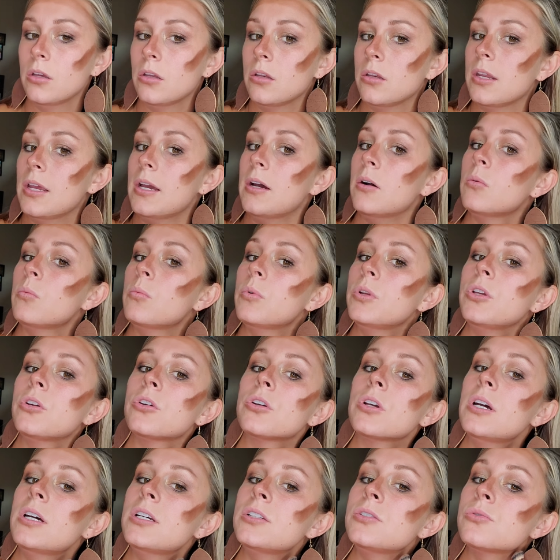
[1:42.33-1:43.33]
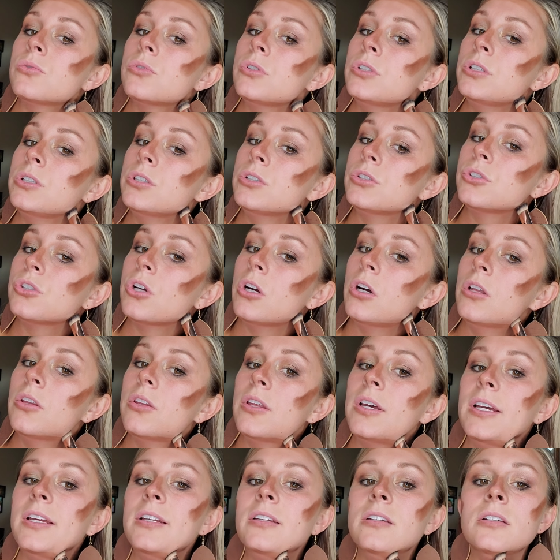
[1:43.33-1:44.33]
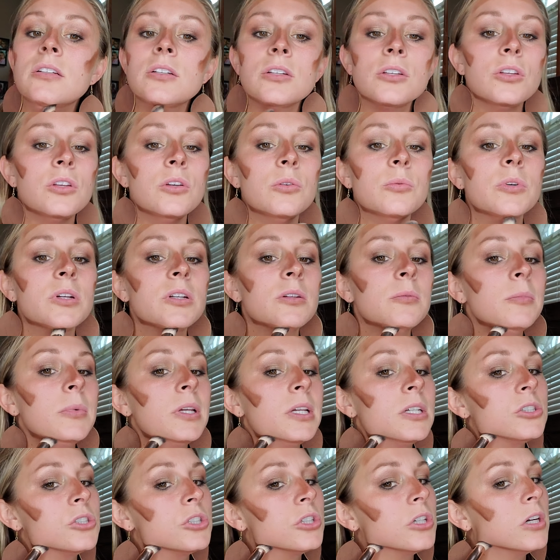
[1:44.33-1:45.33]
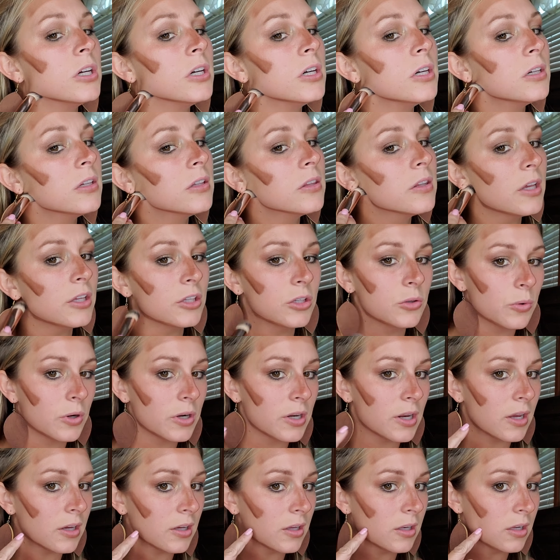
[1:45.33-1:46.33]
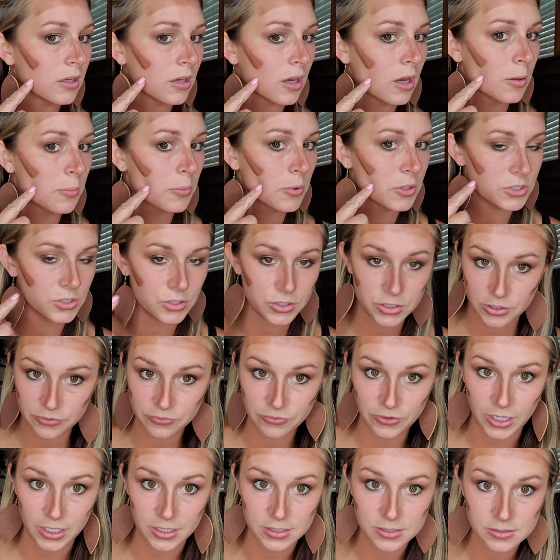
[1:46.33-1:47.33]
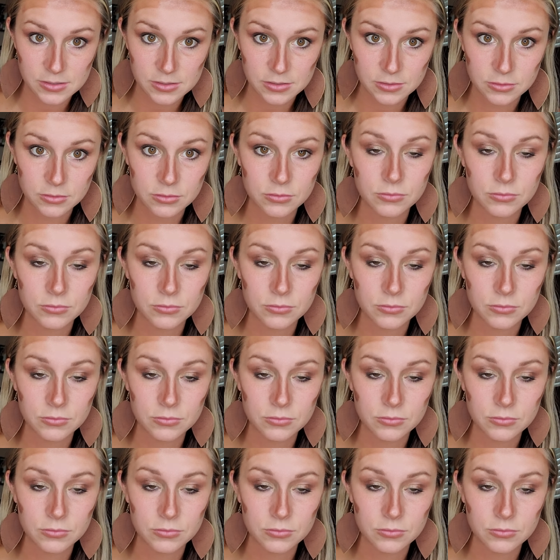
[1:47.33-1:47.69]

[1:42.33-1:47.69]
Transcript: Now, when you're contouring your jawline, you want to make sure that you are not getting up onto your face.